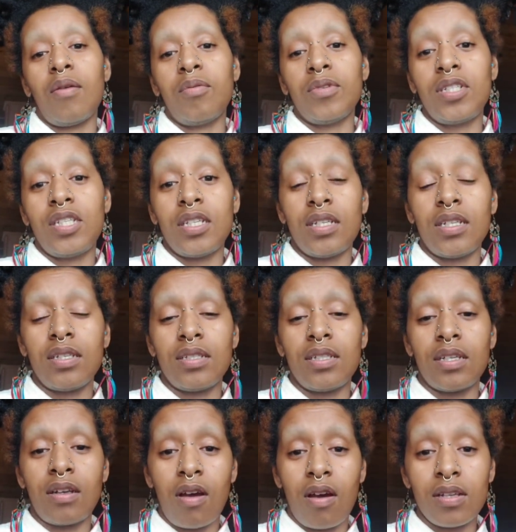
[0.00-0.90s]
which
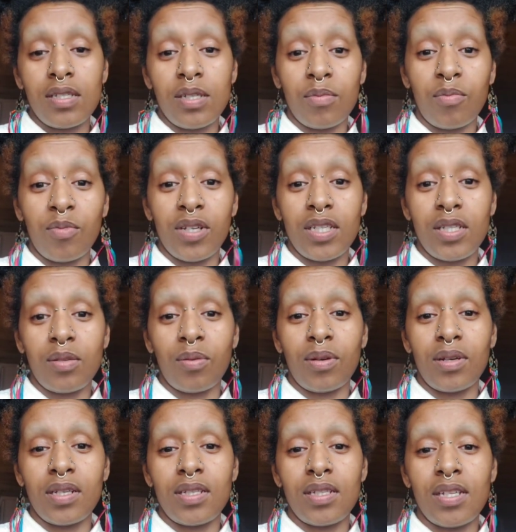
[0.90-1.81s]
is an awesome
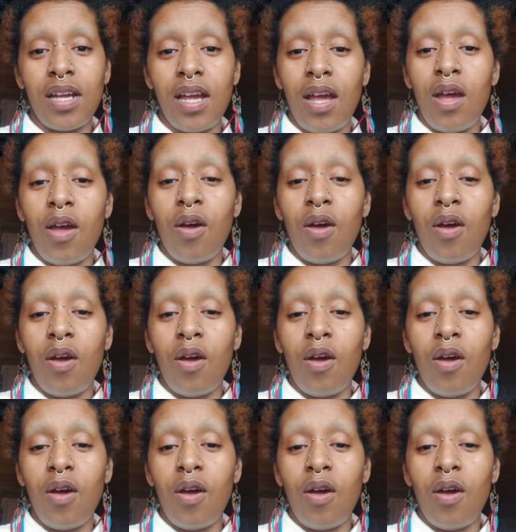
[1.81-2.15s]
resource